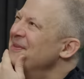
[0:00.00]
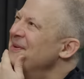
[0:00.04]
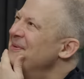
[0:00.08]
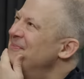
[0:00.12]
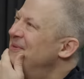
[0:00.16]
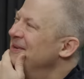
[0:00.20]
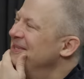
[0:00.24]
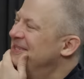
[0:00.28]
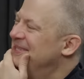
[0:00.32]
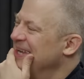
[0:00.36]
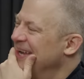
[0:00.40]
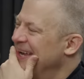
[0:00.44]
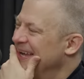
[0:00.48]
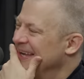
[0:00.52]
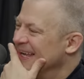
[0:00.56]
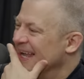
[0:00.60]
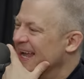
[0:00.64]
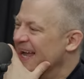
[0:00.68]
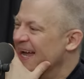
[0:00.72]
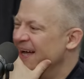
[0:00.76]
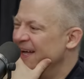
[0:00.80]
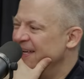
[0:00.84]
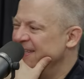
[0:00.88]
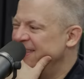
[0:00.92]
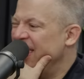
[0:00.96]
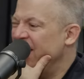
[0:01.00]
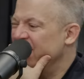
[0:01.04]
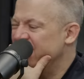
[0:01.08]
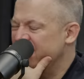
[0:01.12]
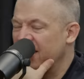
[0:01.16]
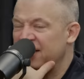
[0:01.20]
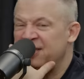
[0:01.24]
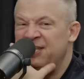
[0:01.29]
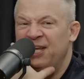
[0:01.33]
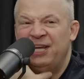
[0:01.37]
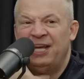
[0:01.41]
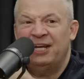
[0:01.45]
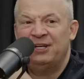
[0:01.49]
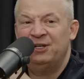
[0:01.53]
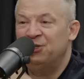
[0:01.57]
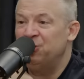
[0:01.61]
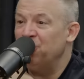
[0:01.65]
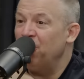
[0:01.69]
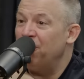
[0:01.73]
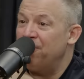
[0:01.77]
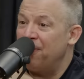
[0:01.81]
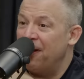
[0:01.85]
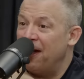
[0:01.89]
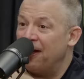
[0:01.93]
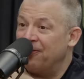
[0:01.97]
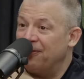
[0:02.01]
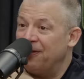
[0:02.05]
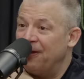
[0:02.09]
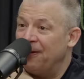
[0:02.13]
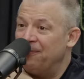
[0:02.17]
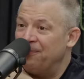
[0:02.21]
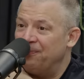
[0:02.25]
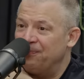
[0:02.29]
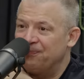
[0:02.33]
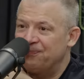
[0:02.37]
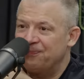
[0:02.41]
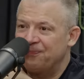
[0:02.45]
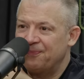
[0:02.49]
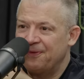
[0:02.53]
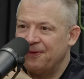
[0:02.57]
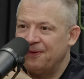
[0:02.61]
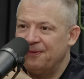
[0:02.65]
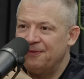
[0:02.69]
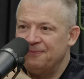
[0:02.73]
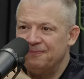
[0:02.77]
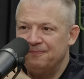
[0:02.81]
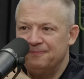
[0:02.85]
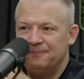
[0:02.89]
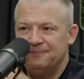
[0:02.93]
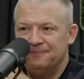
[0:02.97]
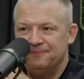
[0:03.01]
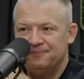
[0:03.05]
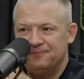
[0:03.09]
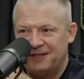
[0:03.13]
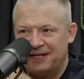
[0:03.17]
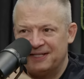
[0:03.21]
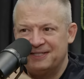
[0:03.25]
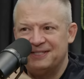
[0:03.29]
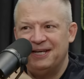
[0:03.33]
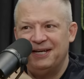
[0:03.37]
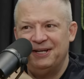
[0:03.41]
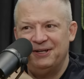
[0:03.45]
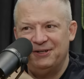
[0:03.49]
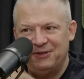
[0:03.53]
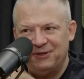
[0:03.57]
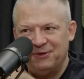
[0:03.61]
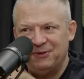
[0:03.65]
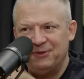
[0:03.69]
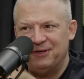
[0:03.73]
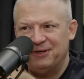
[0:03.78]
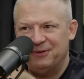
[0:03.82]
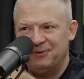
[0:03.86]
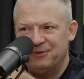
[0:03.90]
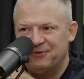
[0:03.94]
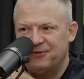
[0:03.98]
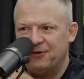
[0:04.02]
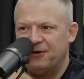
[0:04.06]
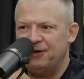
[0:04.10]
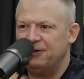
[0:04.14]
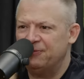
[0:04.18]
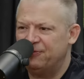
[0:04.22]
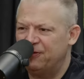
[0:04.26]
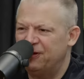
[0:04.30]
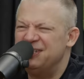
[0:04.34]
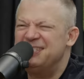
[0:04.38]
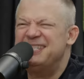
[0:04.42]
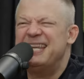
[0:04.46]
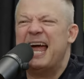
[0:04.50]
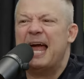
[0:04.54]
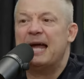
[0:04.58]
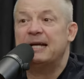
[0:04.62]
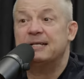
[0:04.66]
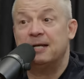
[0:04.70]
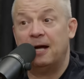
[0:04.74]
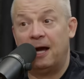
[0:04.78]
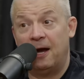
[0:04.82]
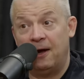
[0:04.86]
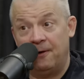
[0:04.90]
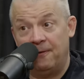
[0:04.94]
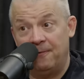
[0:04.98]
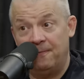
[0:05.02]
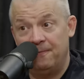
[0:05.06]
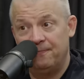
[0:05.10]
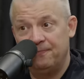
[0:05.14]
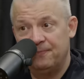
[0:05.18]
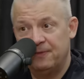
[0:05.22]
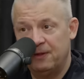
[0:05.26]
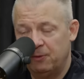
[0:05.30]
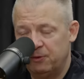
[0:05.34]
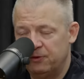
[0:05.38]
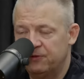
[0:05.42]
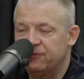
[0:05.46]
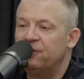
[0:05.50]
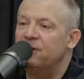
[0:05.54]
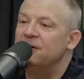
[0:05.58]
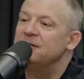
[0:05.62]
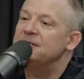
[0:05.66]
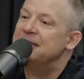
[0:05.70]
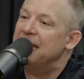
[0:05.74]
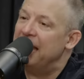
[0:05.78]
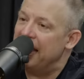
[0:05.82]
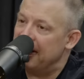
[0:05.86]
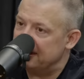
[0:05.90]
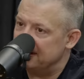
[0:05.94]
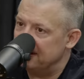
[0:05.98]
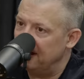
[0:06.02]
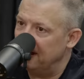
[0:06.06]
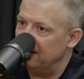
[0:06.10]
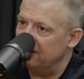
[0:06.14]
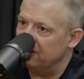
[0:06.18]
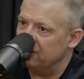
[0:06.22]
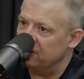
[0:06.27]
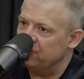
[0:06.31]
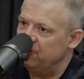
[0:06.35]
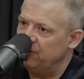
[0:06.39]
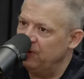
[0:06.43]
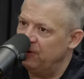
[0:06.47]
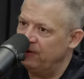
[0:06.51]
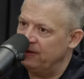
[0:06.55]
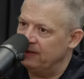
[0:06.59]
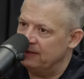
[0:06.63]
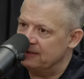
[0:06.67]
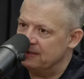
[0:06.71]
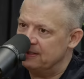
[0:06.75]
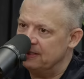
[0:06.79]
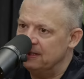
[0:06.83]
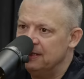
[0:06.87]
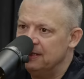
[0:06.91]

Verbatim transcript: But uh, yeah, that's that's how you had to do it back then that's how you had to do it. It was very, very tactile. It was a very tactile experience.